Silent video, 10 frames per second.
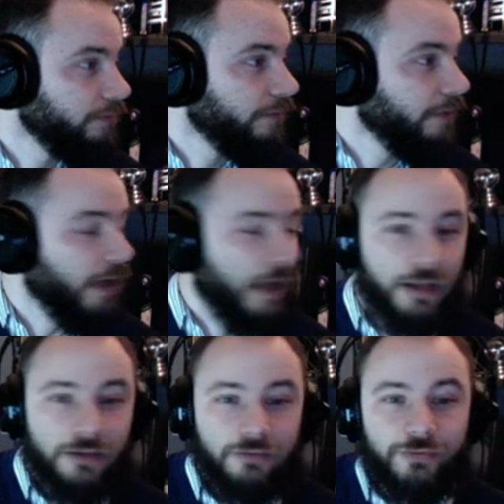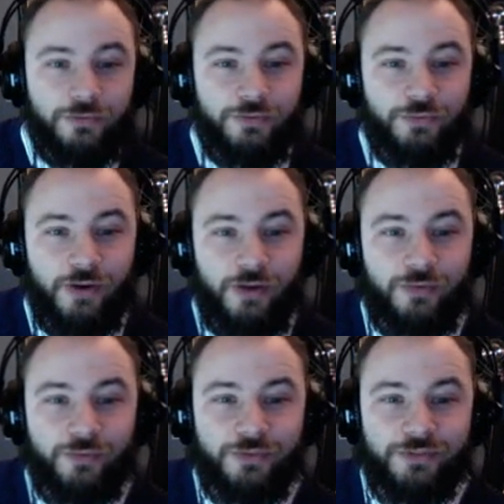I don't know what
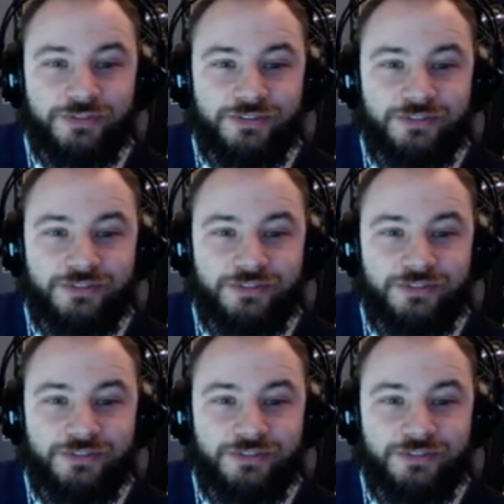problem is